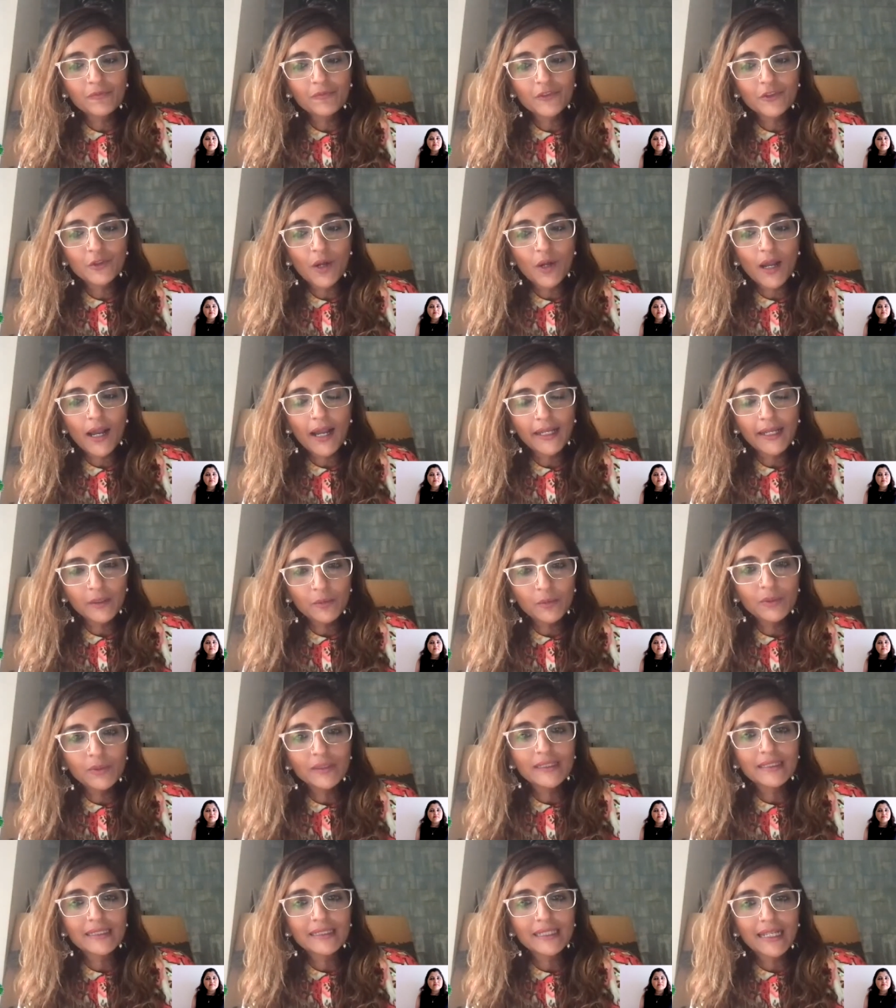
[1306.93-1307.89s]
so i
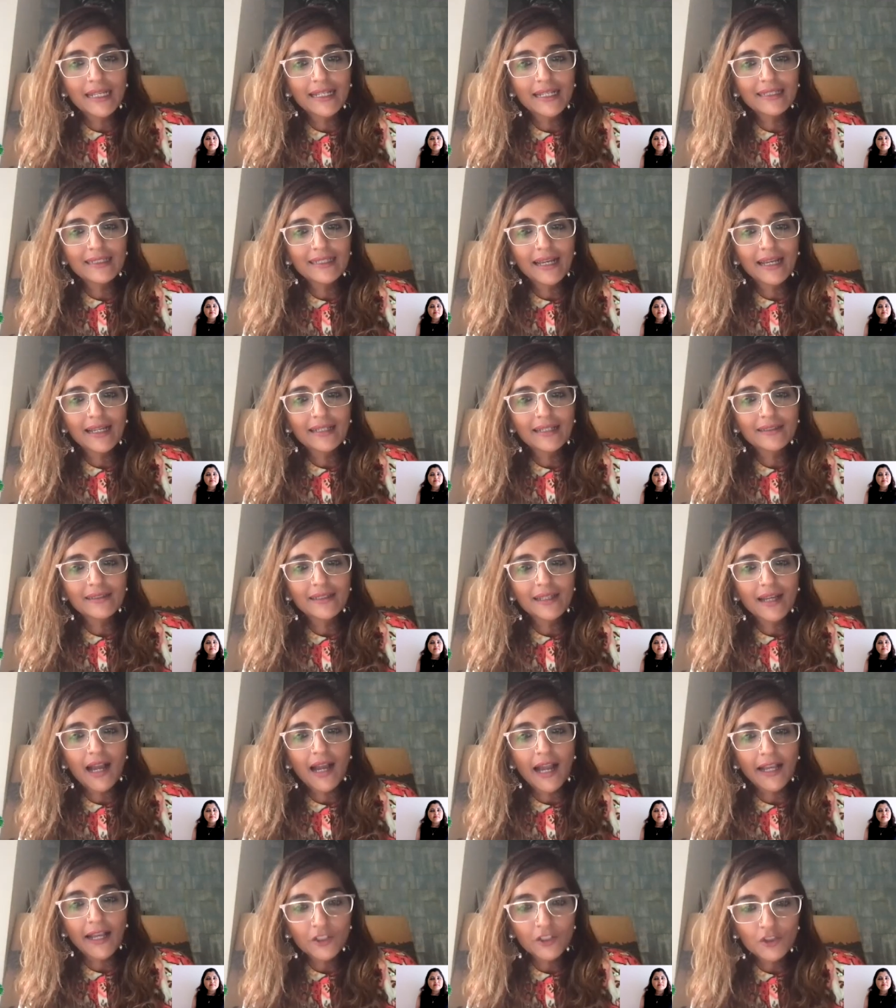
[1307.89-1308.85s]
would say that
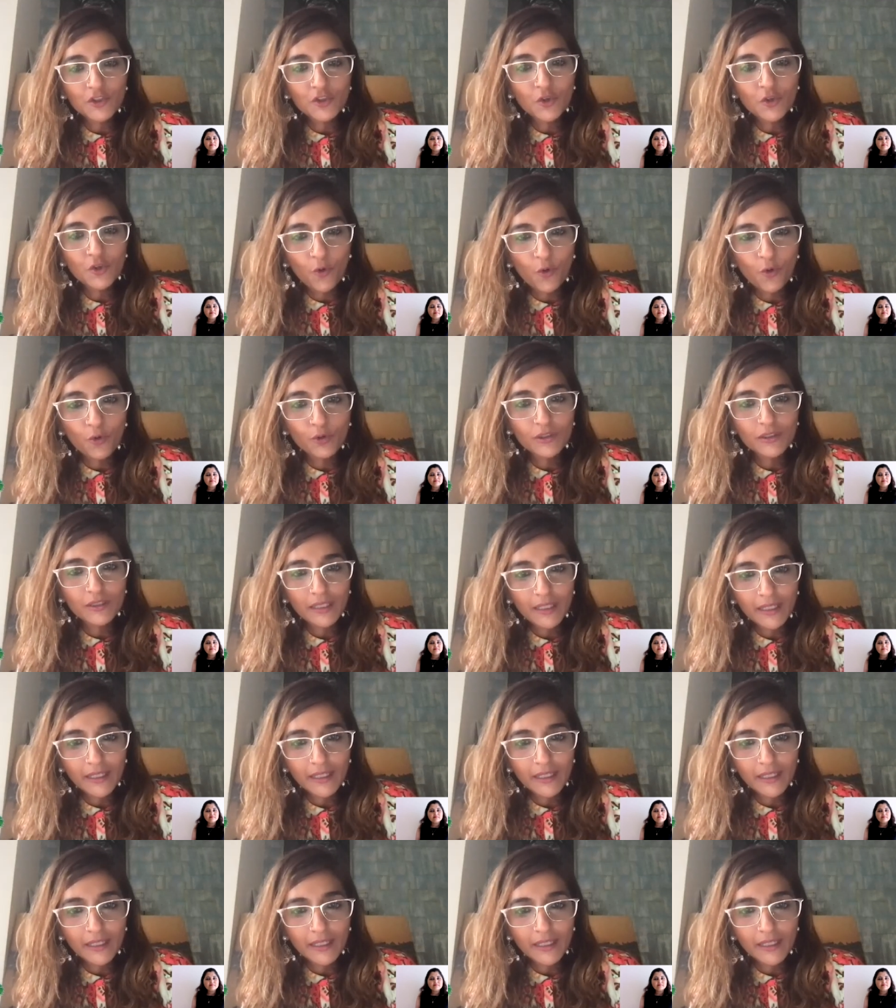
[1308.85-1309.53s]
i show